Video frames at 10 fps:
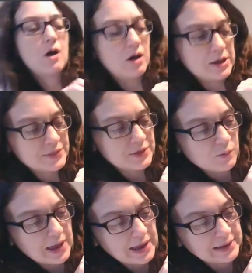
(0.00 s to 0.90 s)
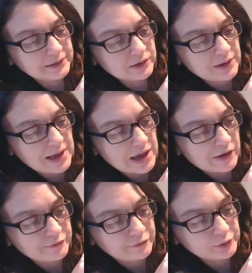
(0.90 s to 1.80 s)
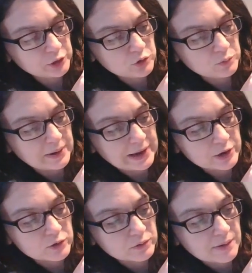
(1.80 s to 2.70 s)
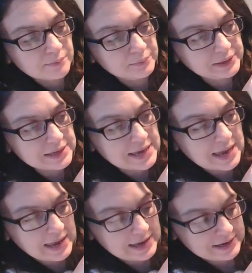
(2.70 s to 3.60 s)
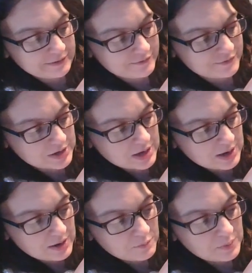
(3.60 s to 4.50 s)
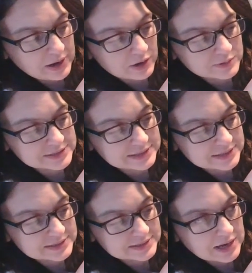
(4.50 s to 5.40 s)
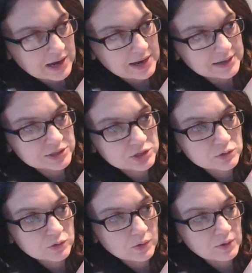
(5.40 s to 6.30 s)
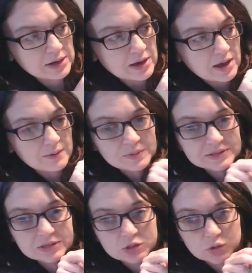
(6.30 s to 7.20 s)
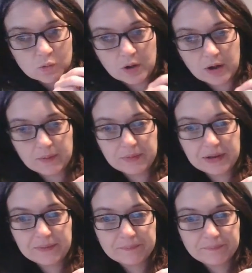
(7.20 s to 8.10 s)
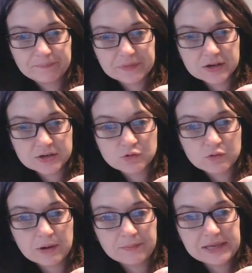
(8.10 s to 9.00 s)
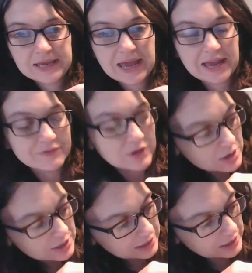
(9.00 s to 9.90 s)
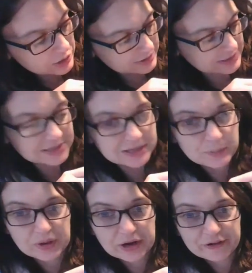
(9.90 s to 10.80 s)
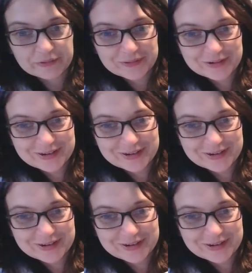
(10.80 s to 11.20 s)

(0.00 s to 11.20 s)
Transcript: On the way, Little Owl flew by Grumbly Cave. Bear was inside, snoring up a storm. There's Grumbly Cave. Can you see the bear?